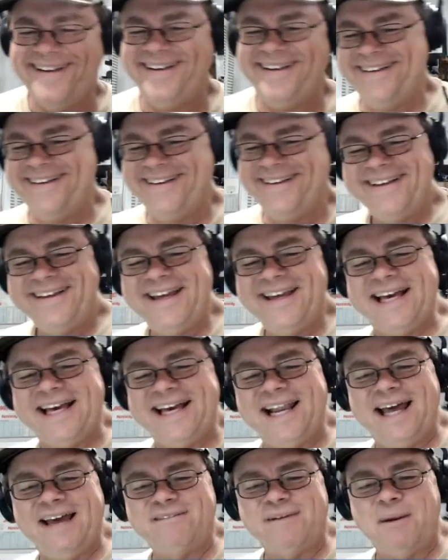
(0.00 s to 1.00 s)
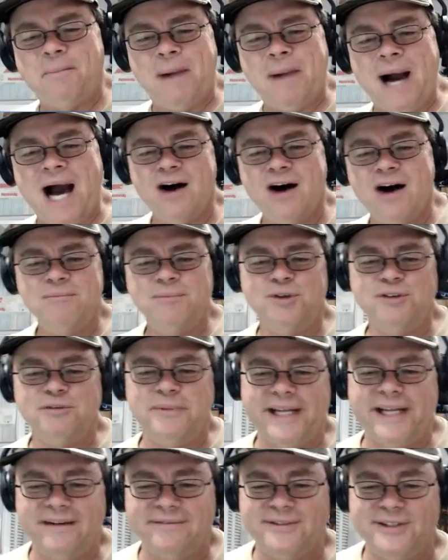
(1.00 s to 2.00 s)
You gotta have a bowel movement
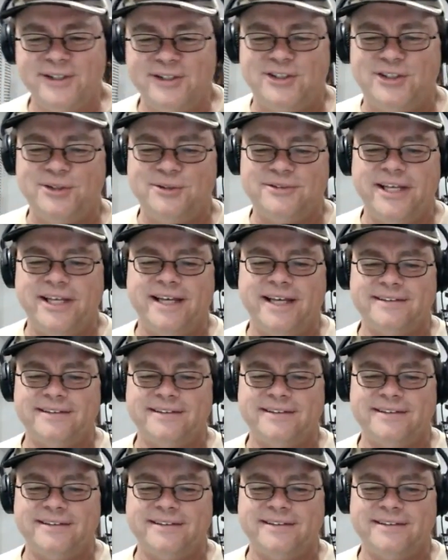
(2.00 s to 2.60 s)
after you shoot that thing.